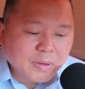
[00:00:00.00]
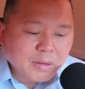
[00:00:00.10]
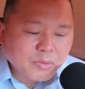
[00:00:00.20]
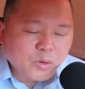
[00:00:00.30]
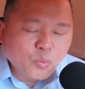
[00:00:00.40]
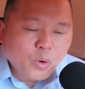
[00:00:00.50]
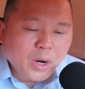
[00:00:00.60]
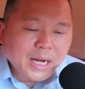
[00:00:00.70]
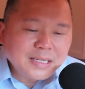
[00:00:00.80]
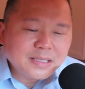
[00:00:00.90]
their
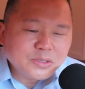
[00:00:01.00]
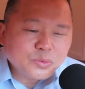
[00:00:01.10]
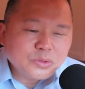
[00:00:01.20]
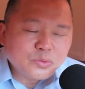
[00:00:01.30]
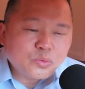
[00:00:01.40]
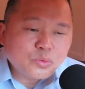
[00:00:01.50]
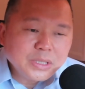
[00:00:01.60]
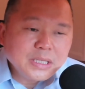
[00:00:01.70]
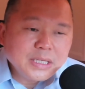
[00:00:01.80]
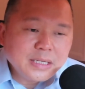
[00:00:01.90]
whininess was
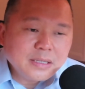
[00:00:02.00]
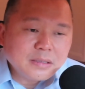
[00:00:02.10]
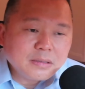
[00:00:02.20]
really